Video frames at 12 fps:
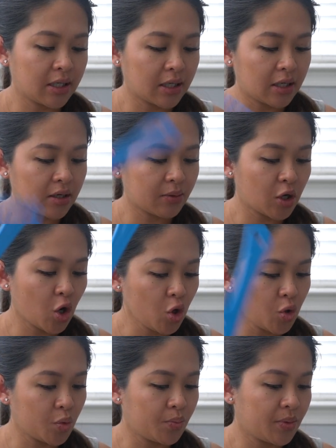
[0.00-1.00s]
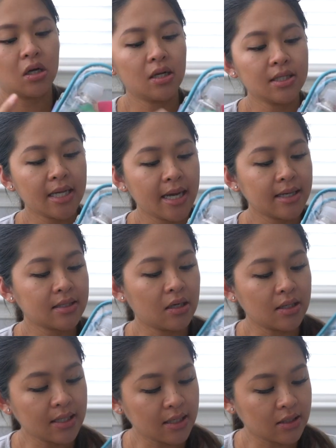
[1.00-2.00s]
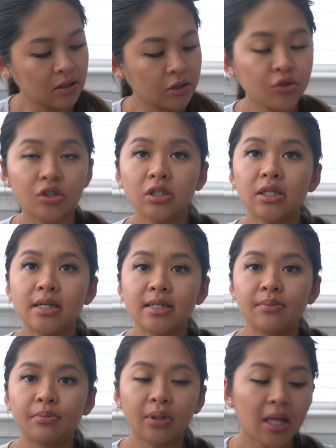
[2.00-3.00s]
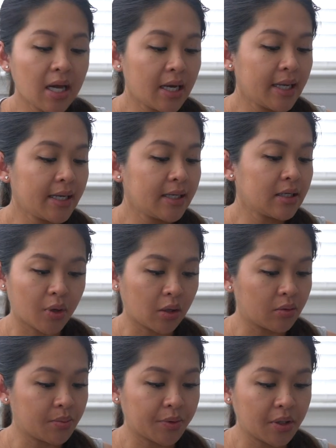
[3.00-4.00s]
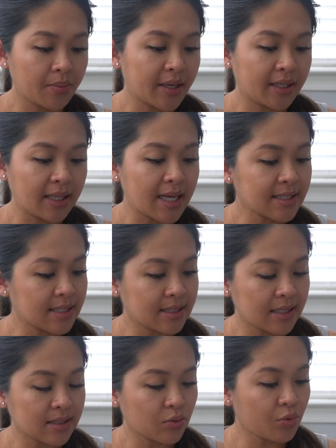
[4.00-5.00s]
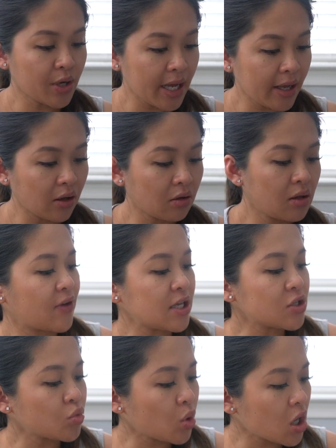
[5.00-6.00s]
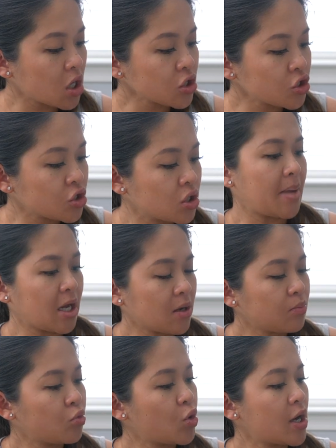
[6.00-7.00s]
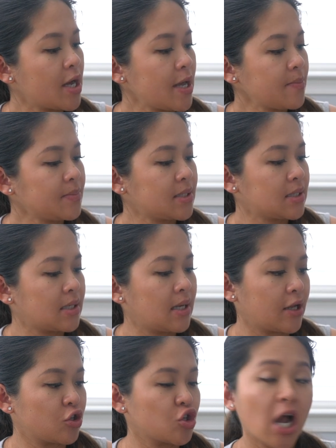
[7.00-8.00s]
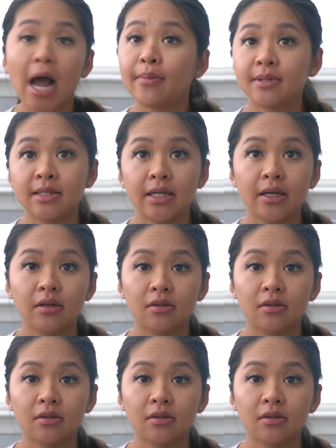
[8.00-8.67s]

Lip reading: I got a comb, contacts, contact solution because I'm blind, probably bringing my glasses as well, face wash, makeup wipes, and chapstick.